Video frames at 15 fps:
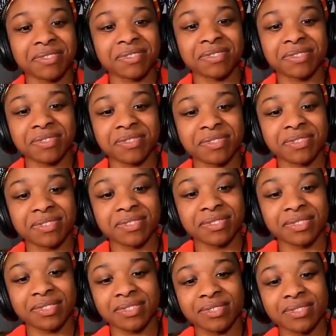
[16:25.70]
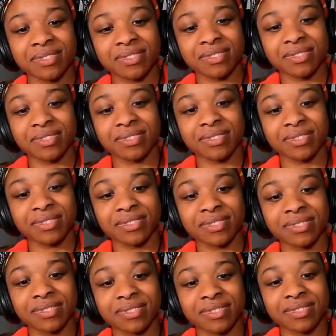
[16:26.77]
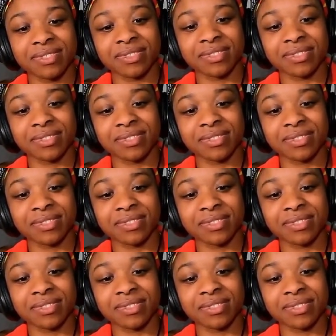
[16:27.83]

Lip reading: This person isn't speaking.